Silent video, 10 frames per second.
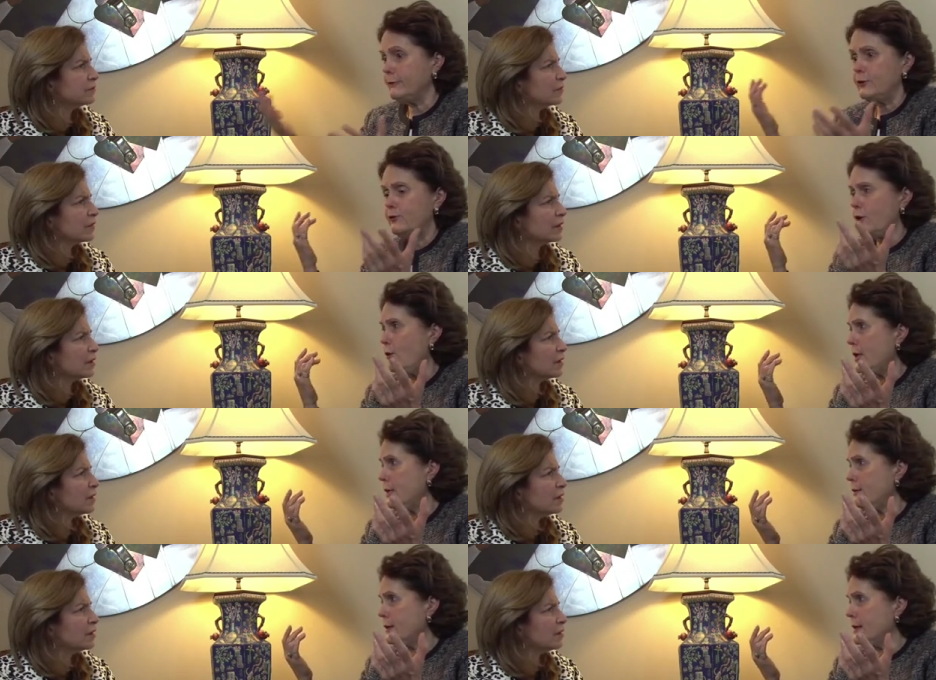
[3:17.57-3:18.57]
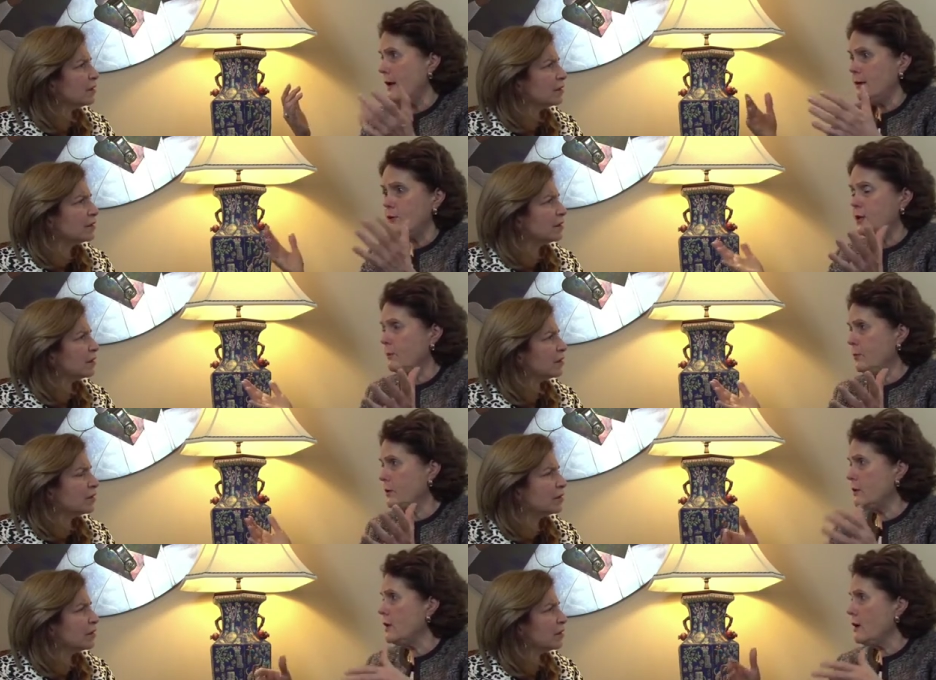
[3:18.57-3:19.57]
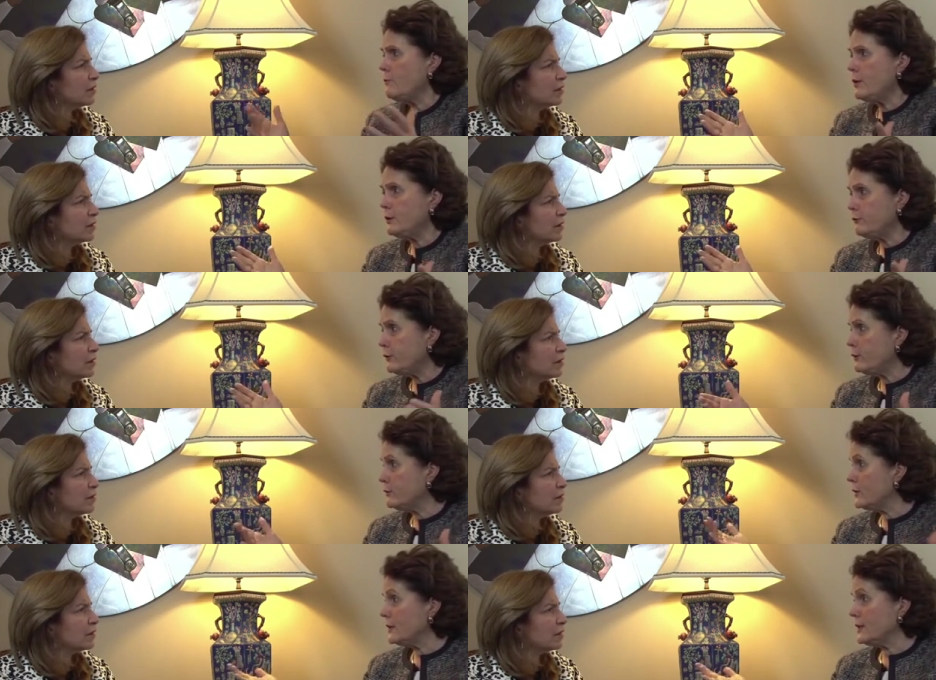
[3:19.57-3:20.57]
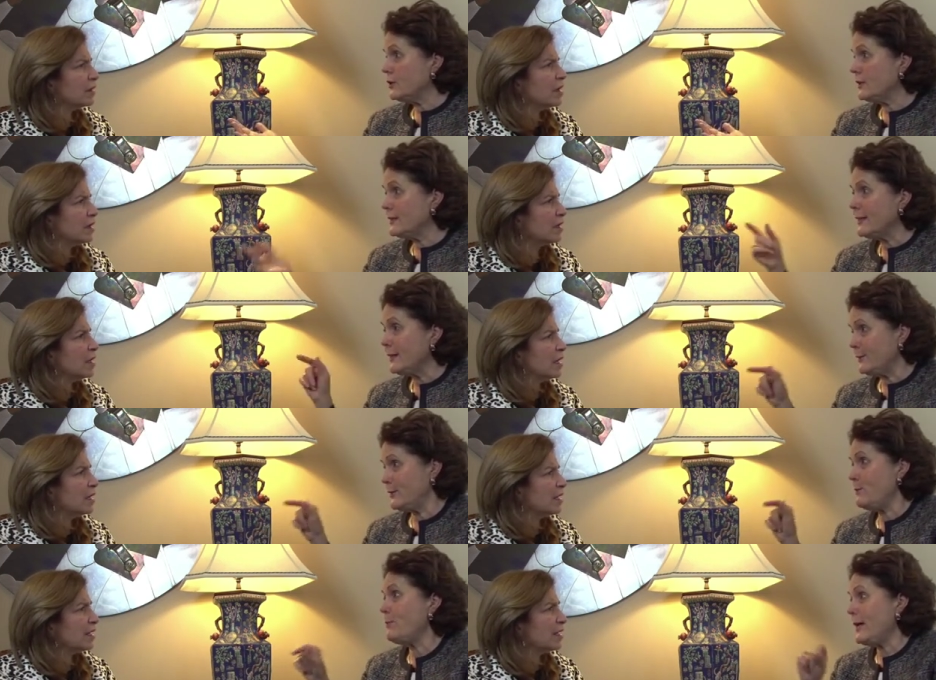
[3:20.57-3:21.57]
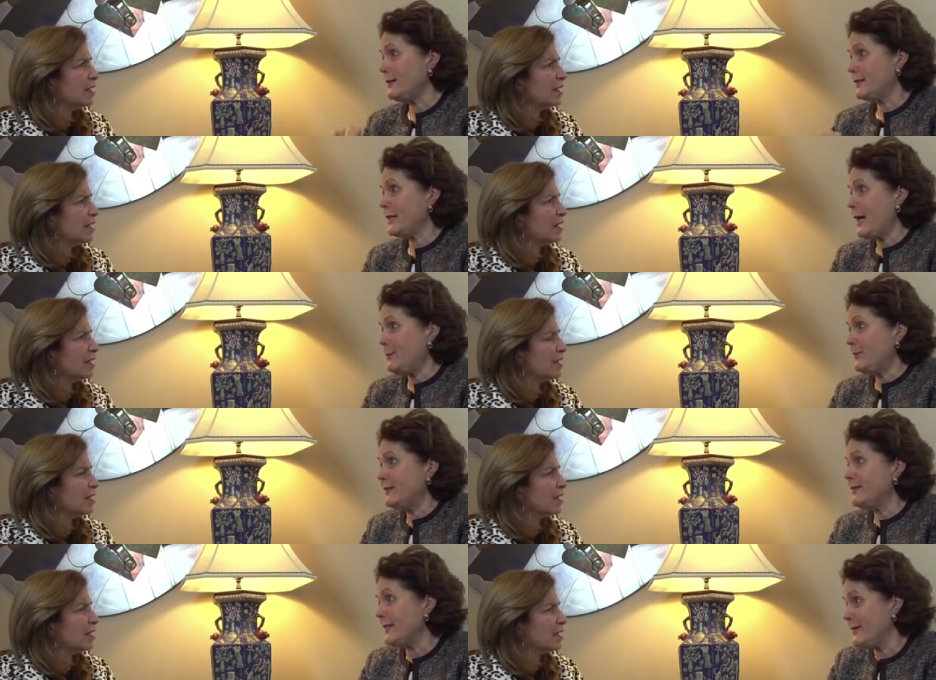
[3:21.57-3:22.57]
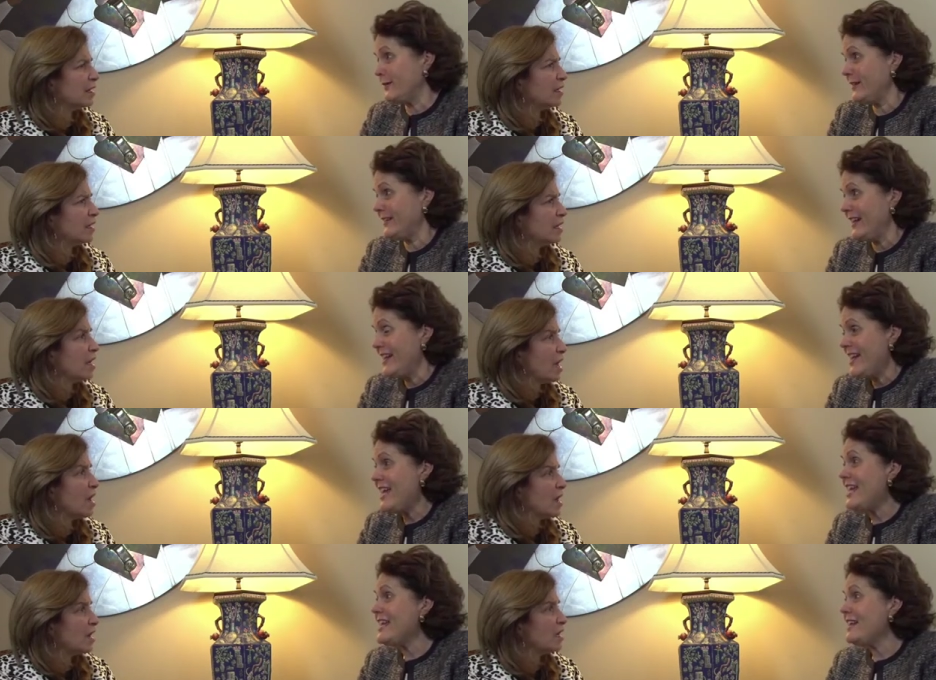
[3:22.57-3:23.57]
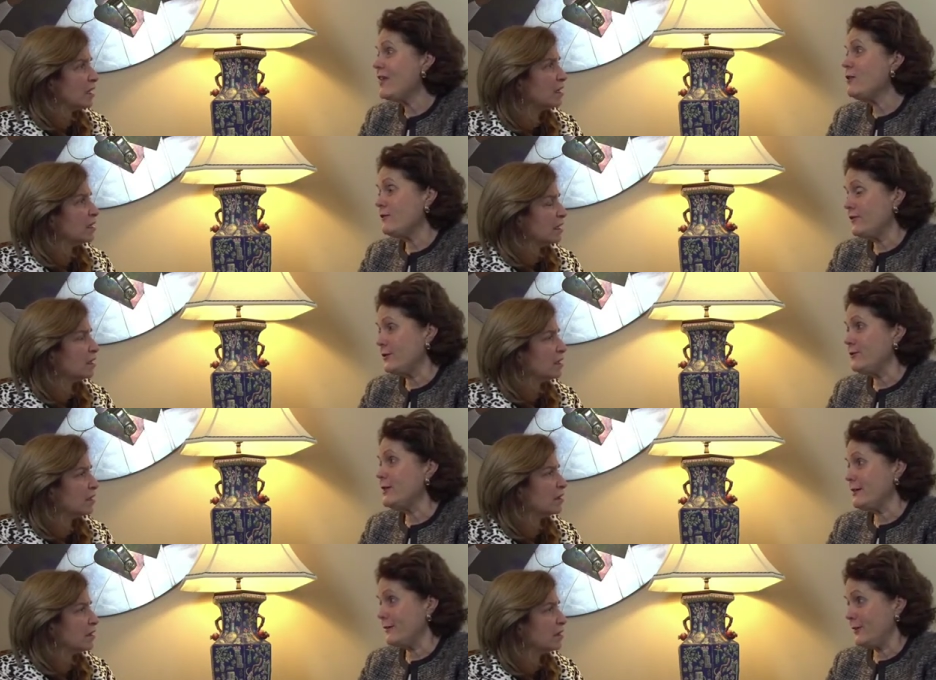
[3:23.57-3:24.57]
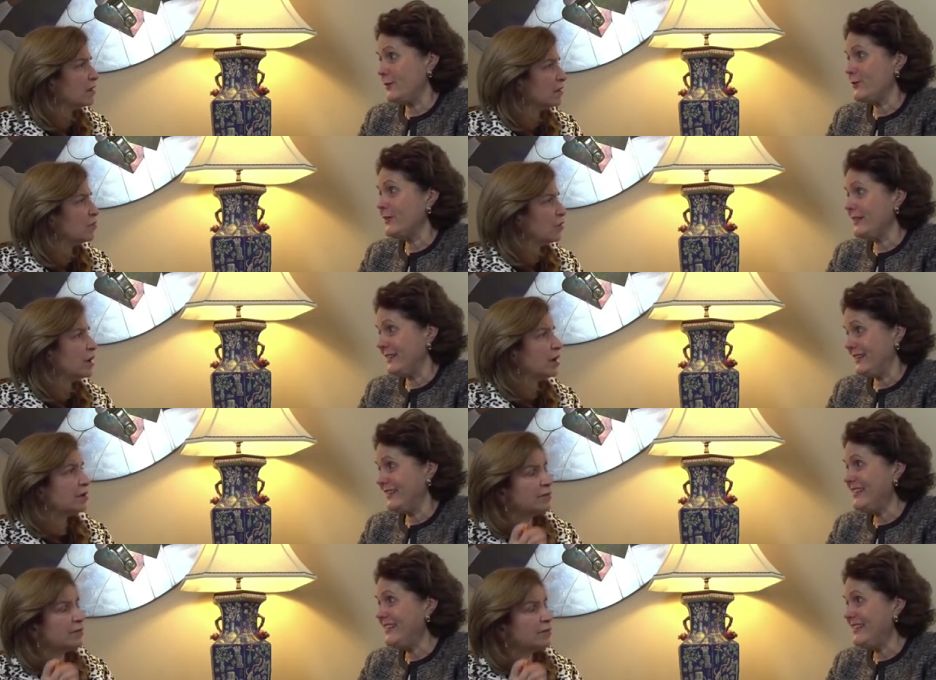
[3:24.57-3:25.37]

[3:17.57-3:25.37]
Speaker 1: So easy, simple beautiful, delicious. It's the best kept secret in the food industry. Right,